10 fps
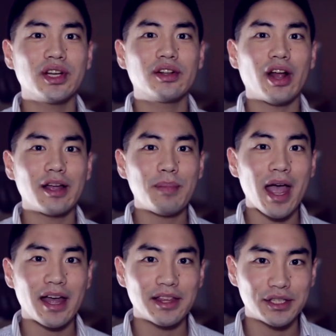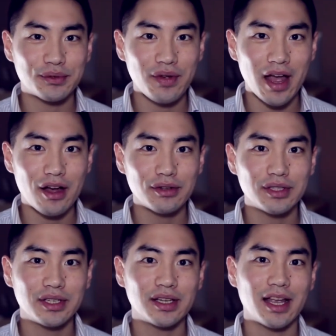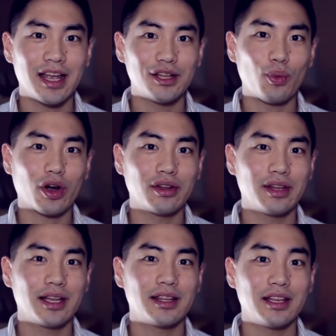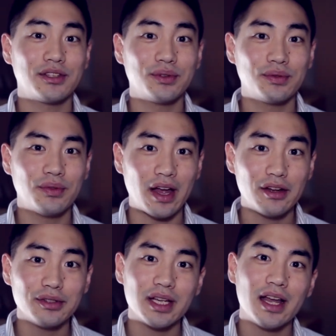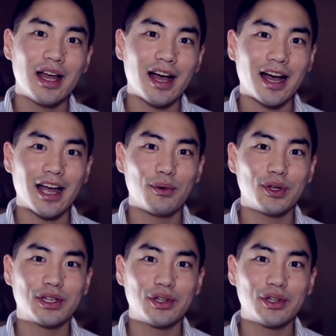the glide path is found and the working length is found, I would